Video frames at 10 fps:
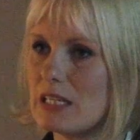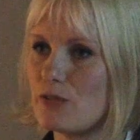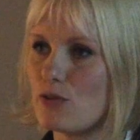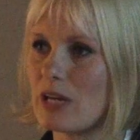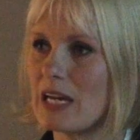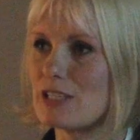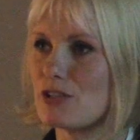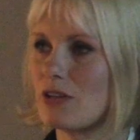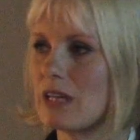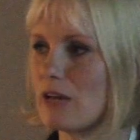
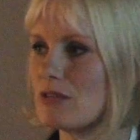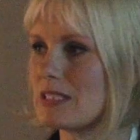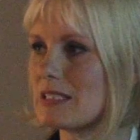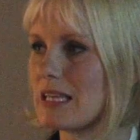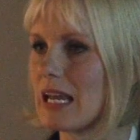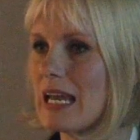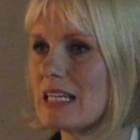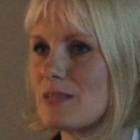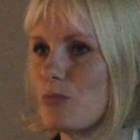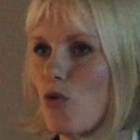centrifugation, there is
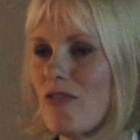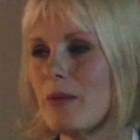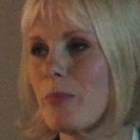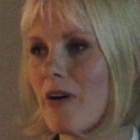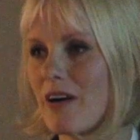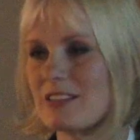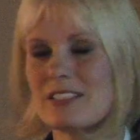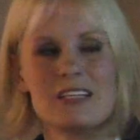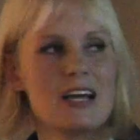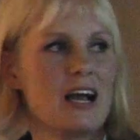less moving parts